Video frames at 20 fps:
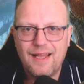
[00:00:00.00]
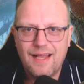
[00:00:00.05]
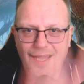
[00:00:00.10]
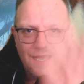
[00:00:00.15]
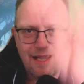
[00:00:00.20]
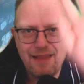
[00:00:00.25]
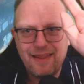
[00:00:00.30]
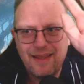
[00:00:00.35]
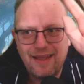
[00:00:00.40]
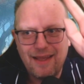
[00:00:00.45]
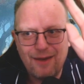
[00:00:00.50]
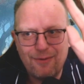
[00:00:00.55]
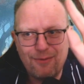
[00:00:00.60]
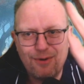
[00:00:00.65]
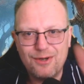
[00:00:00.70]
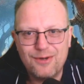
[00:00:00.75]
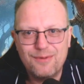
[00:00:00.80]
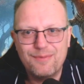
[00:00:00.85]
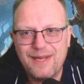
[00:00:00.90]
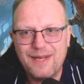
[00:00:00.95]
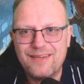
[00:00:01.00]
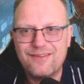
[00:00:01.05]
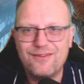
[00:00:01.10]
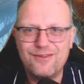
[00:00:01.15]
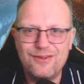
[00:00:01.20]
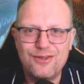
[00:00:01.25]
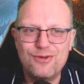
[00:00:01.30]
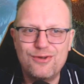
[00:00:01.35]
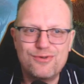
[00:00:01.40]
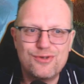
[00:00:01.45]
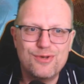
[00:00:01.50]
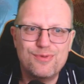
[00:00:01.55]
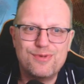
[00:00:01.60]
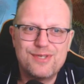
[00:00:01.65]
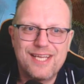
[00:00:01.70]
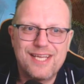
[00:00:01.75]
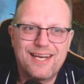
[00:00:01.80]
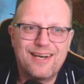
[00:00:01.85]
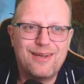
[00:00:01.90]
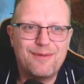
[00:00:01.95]
Hi there, welcome back to the YouTube
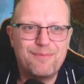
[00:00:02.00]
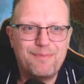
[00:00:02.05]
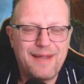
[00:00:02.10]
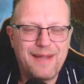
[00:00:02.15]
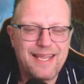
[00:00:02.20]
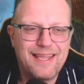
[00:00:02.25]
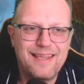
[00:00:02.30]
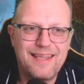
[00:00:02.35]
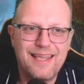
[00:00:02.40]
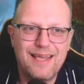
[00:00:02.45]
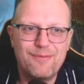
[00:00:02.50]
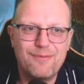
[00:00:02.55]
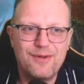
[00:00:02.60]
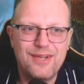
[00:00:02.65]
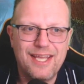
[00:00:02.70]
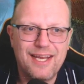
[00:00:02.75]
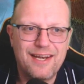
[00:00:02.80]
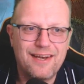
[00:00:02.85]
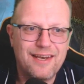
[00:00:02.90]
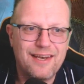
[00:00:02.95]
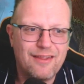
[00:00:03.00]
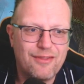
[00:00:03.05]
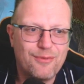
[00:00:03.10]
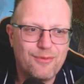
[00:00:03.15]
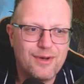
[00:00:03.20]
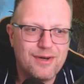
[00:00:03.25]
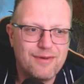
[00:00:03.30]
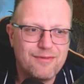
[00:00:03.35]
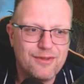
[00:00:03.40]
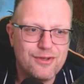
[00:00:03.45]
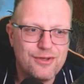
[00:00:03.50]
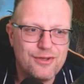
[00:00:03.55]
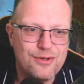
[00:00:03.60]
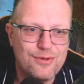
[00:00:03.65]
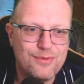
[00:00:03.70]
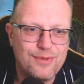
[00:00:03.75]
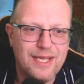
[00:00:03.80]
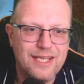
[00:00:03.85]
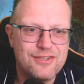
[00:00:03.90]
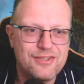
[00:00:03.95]
channel. I'm back again with yet another one of the
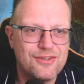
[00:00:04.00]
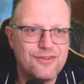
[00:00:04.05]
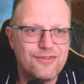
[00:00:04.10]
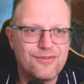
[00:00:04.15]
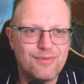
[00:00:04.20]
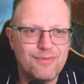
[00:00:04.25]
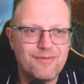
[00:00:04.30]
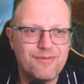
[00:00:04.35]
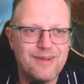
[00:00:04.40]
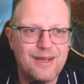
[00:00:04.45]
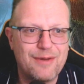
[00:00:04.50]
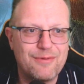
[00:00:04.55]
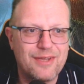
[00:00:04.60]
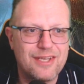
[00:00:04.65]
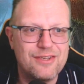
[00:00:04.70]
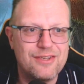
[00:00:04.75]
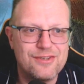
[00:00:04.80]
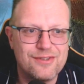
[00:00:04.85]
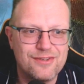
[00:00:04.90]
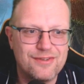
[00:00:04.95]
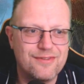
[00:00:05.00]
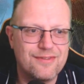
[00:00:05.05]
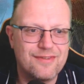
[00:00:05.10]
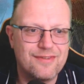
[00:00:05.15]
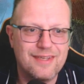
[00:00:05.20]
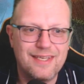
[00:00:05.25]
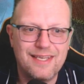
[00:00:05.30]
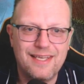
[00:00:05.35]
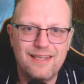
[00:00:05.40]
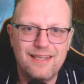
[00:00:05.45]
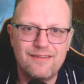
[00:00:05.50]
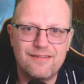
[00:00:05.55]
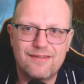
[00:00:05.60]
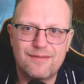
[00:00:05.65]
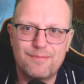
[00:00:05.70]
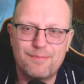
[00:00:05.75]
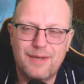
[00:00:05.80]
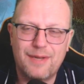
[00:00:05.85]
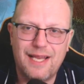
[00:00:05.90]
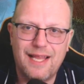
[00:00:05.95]
new Legends from Foundations that hits
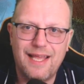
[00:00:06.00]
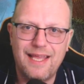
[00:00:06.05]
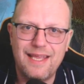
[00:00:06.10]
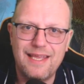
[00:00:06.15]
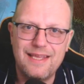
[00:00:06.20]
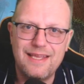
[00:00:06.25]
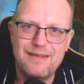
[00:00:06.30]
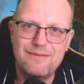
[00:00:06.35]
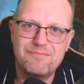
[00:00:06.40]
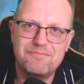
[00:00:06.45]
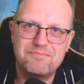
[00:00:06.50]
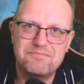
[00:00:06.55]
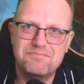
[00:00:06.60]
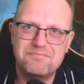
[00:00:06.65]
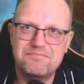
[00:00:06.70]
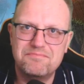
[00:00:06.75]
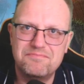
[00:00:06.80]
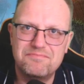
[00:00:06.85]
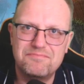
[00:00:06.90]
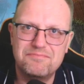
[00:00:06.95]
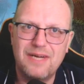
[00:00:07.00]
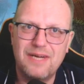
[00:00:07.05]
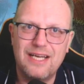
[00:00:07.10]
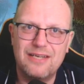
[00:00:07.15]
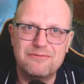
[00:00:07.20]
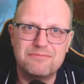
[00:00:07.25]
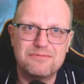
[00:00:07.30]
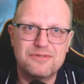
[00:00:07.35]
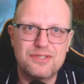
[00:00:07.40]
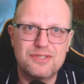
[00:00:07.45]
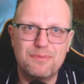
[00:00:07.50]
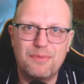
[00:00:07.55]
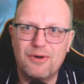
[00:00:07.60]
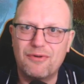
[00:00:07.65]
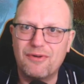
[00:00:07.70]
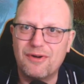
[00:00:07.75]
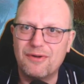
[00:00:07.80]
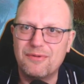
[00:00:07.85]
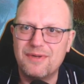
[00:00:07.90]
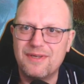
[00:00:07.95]
play, well,
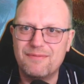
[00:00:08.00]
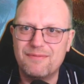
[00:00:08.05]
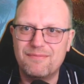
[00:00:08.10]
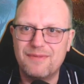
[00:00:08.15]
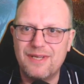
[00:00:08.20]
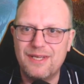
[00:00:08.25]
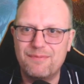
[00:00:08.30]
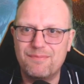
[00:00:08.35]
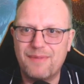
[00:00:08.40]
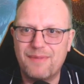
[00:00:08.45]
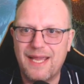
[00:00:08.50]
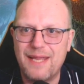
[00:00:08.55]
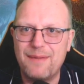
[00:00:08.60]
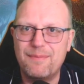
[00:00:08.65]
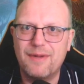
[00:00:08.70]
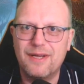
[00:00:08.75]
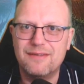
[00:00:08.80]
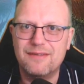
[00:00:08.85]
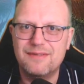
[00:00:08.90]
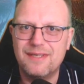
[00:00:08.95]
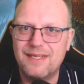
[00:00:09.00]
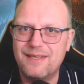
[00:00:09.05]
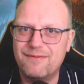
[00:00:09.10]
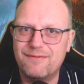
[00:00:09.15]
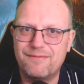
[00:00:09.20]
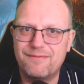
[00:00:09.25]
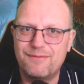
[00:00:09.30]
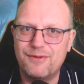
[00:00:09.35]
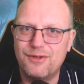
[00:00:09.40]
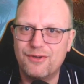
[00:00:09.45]
tomorrow in paper if